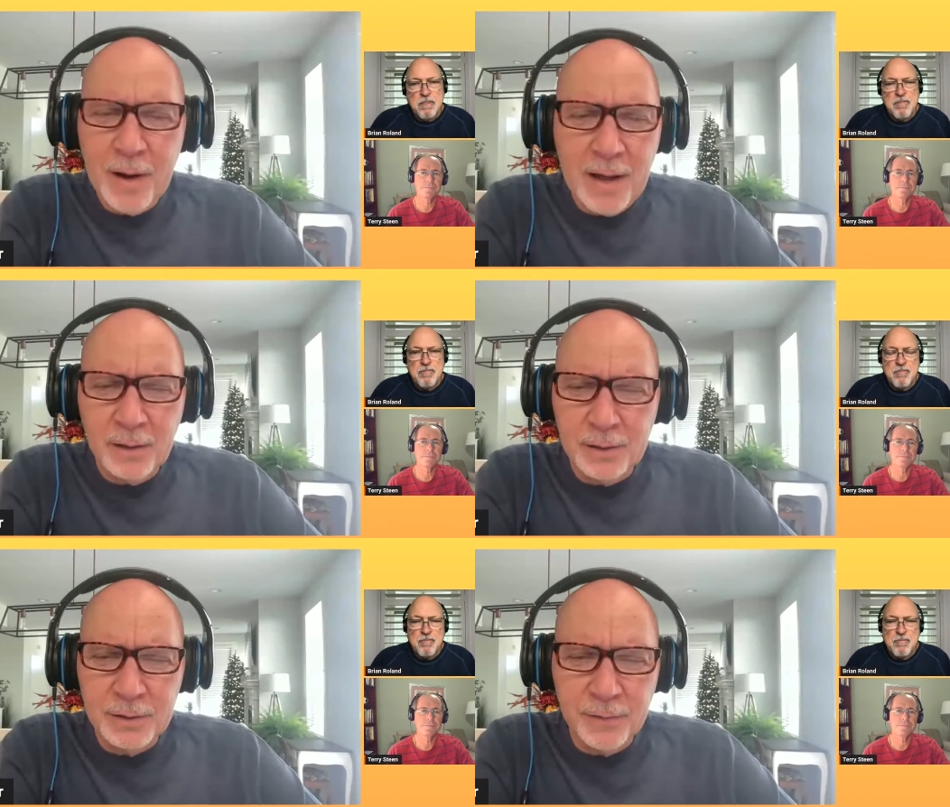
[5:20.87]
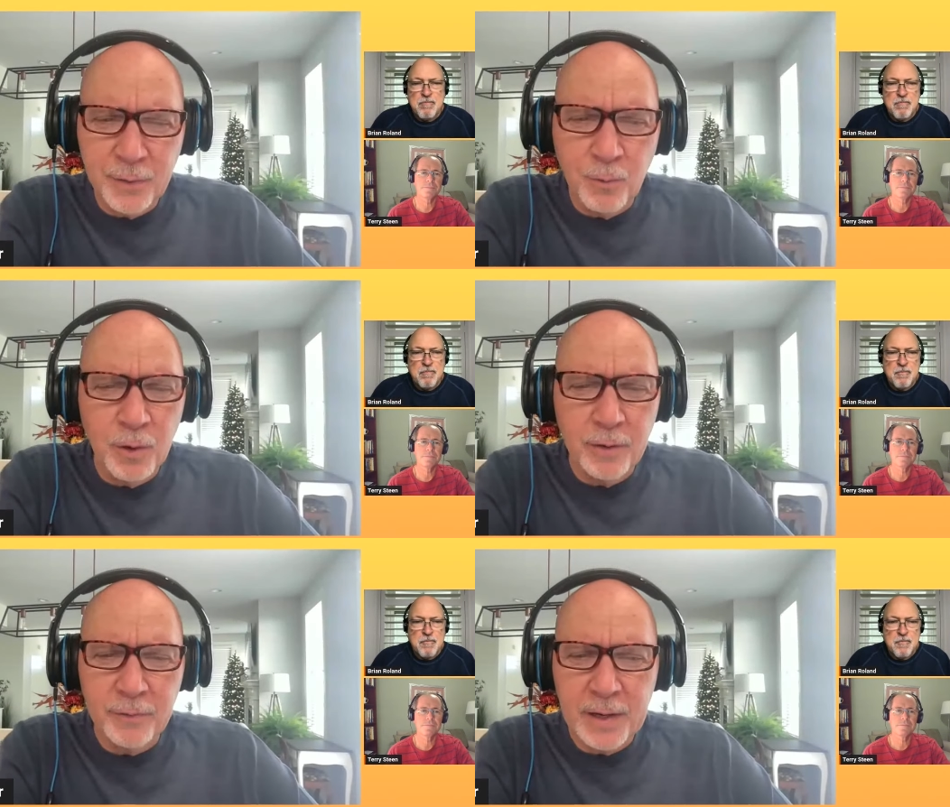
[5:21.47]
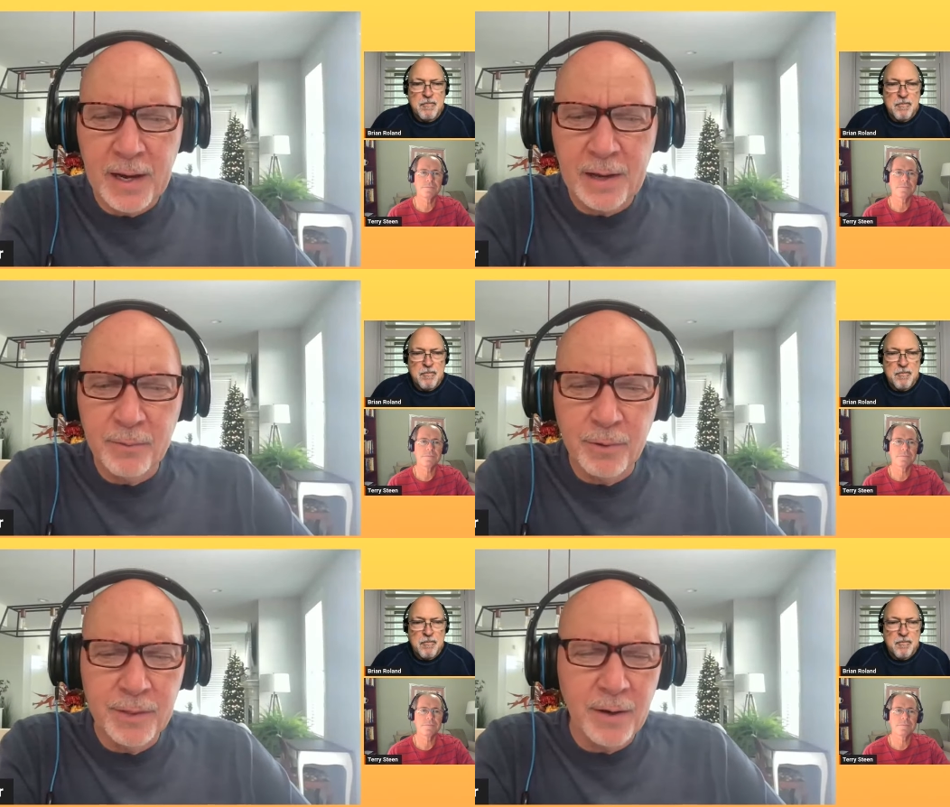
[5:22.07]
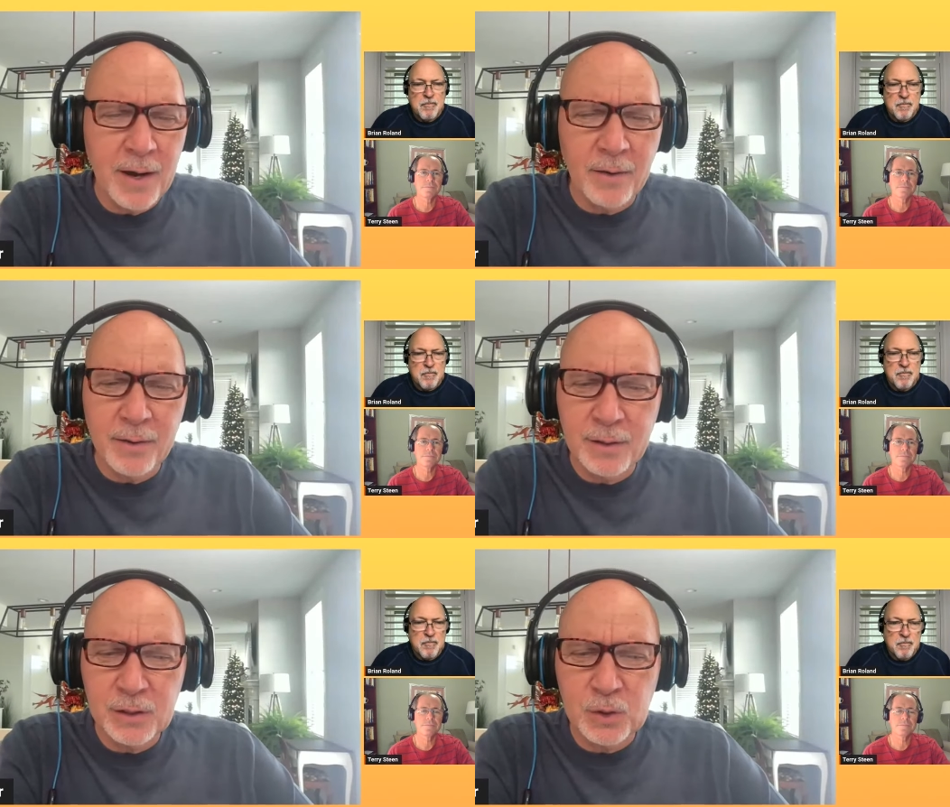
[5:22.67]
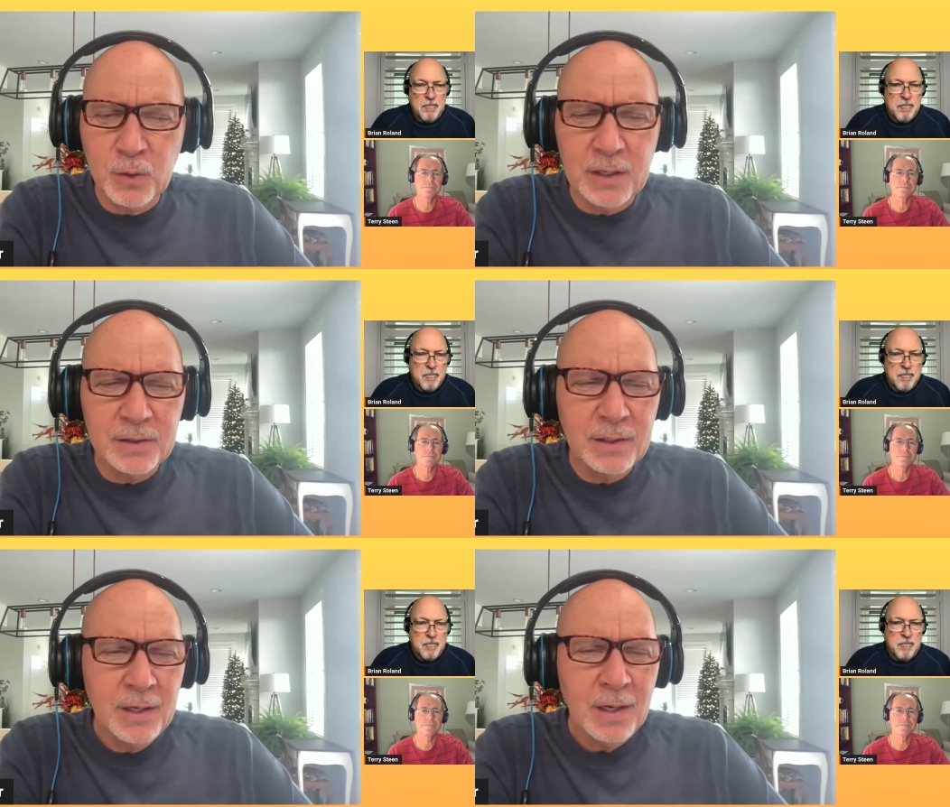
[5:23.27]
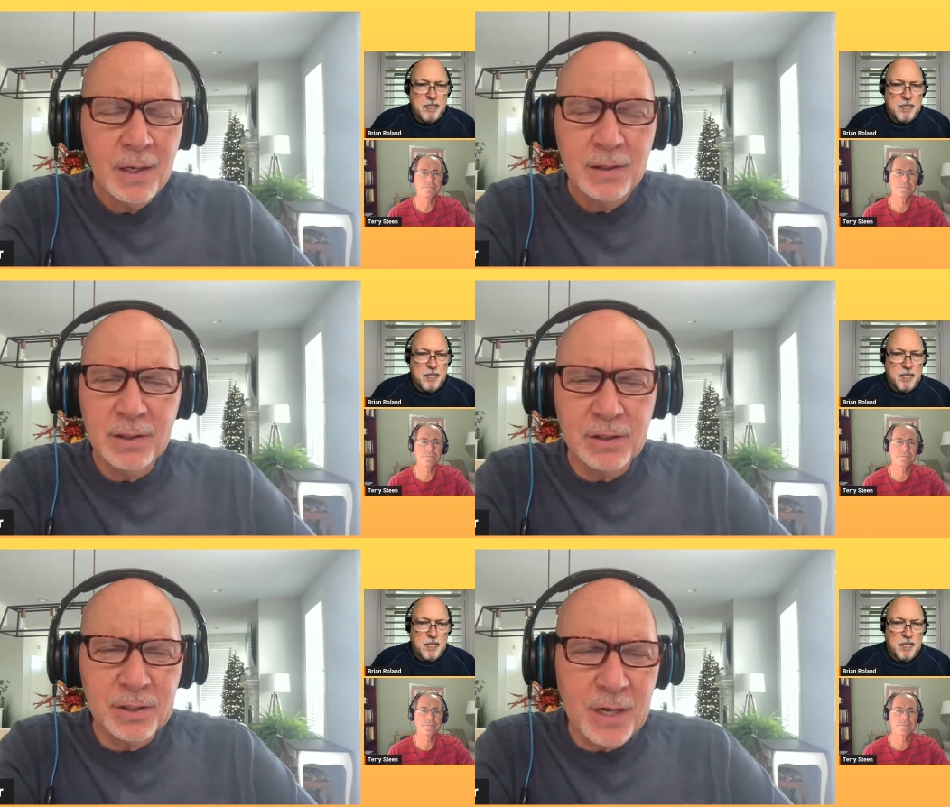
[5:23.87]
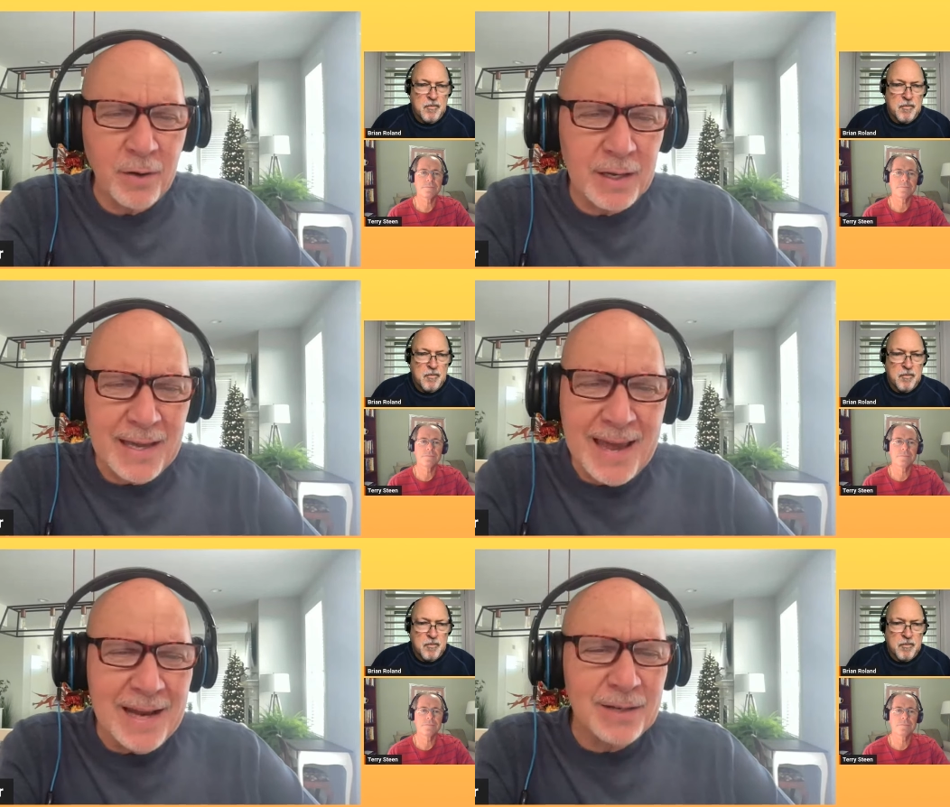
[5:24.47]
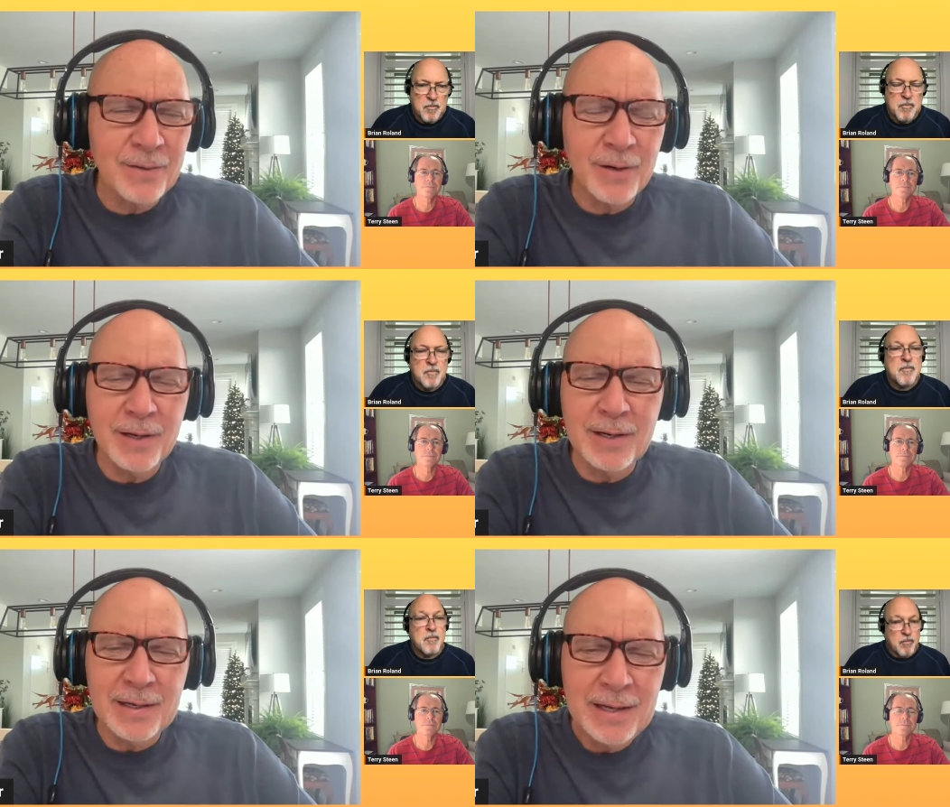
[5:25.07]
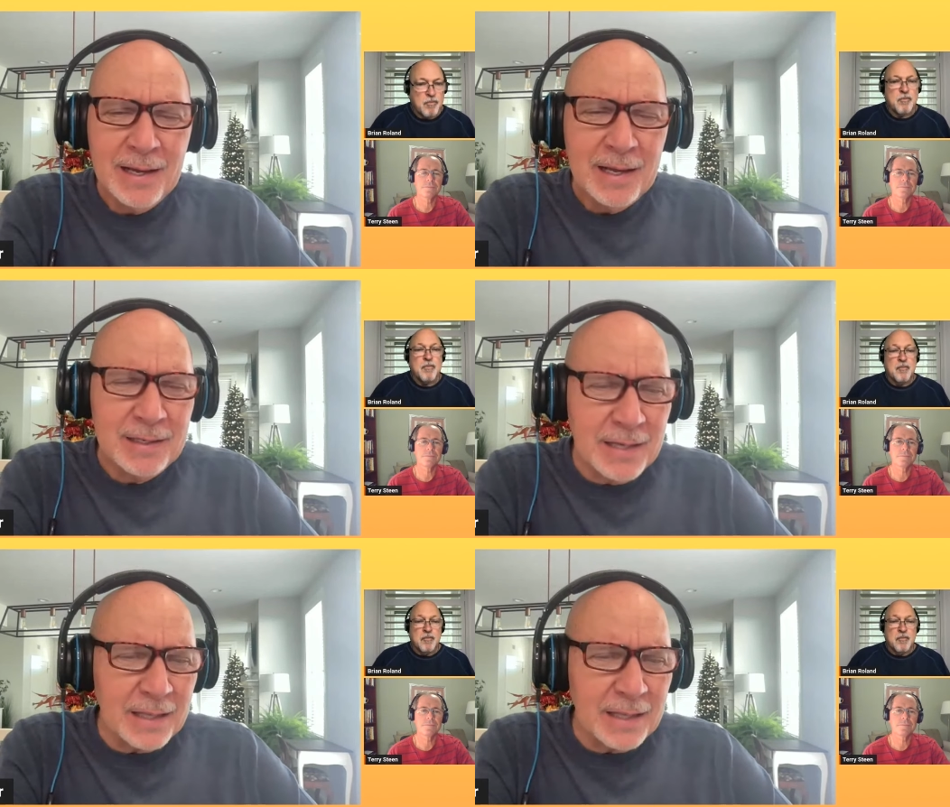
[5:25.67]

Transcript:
Speaker 1: knowledge of the Word of God when they're out on the streets just shouting hatred and mm-hmm.